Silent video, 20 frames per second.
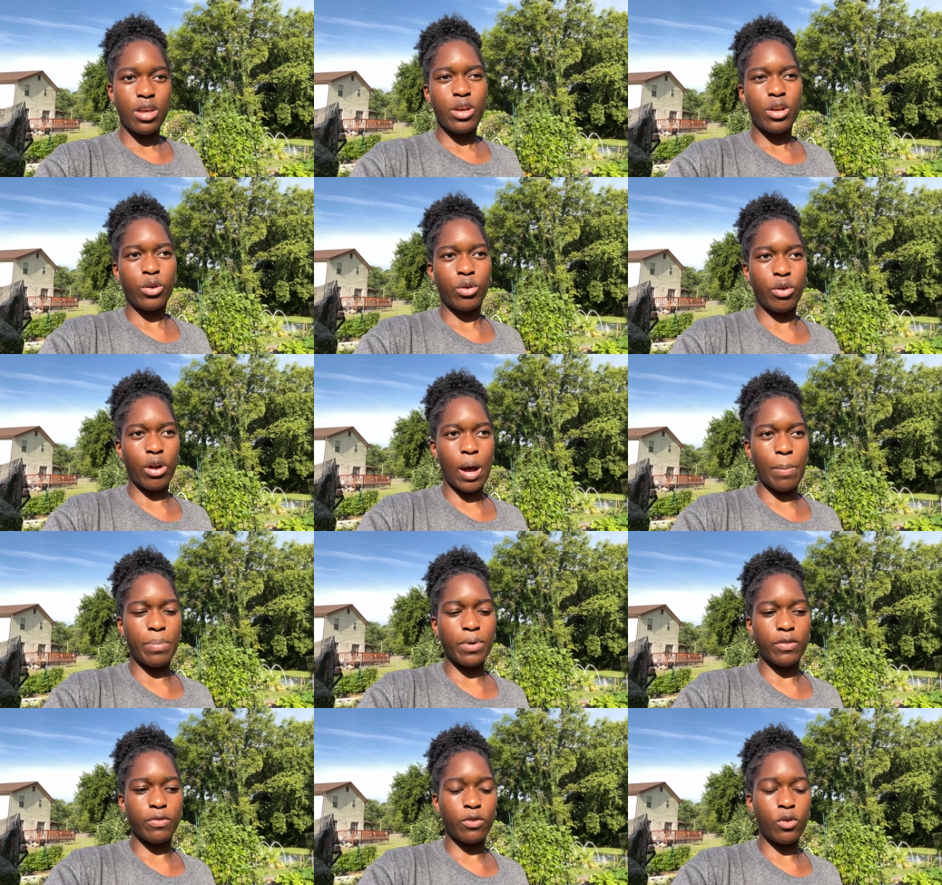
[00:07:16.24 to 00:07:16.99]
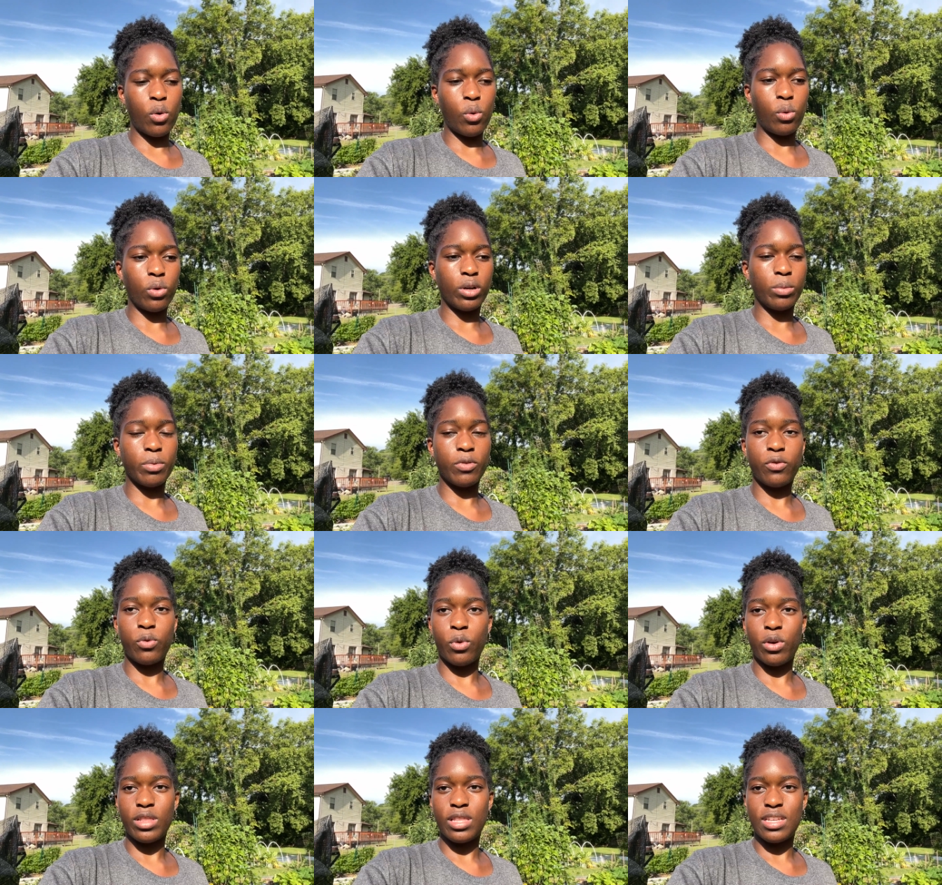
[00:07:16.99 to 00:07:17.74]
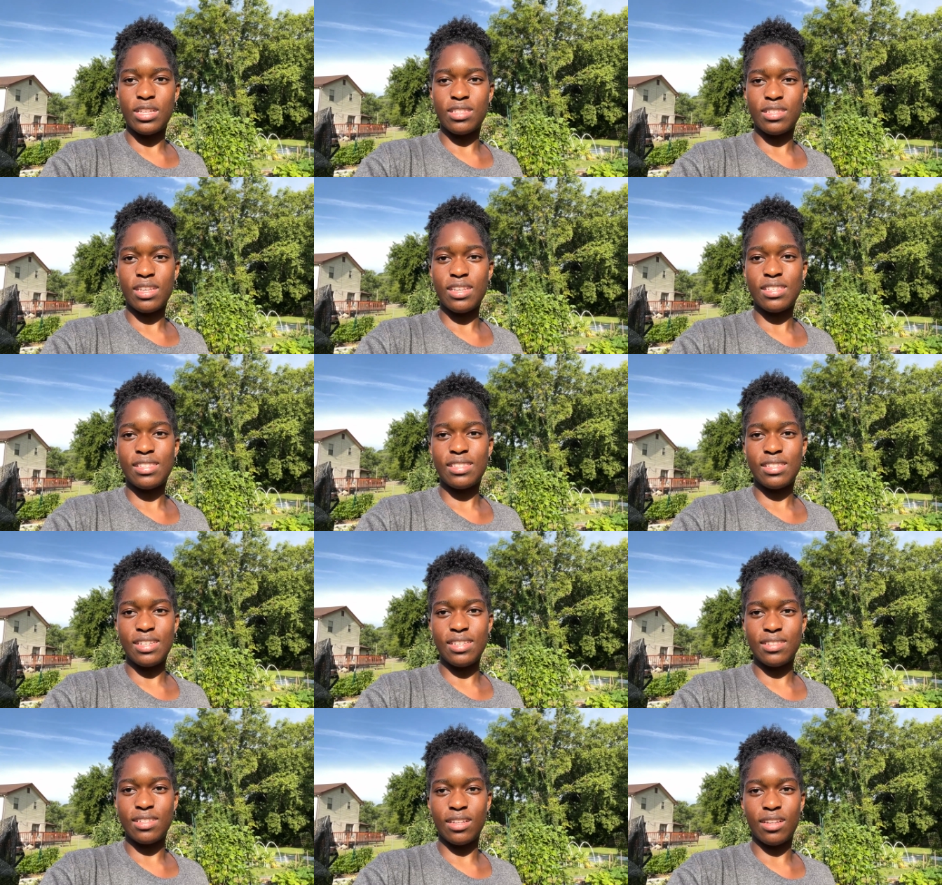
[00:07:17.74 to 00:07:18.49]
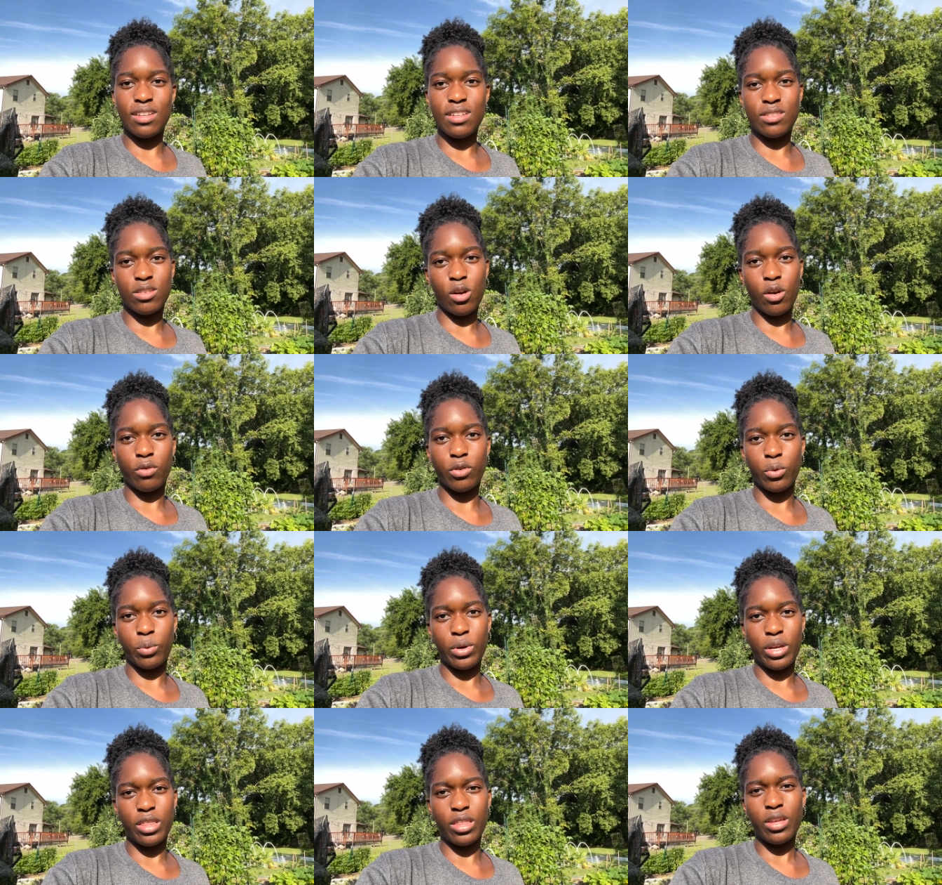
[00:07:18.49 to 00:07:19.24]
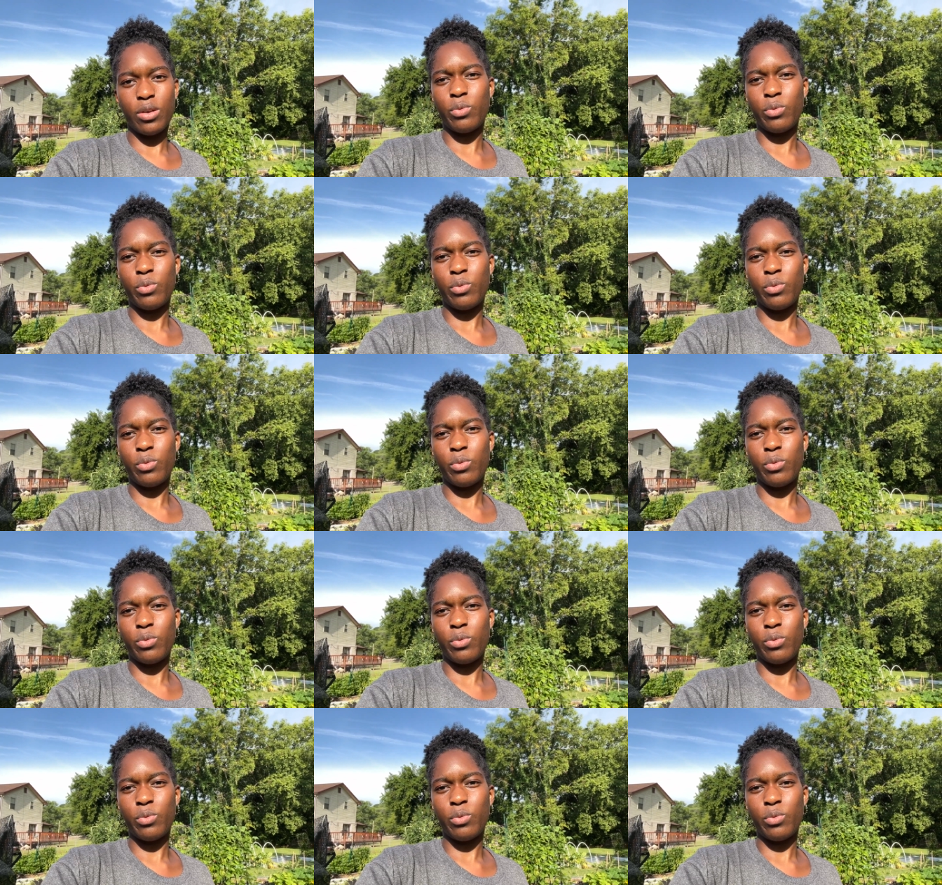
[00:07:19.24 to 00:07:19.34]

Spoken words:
crop of corn before this season is over with.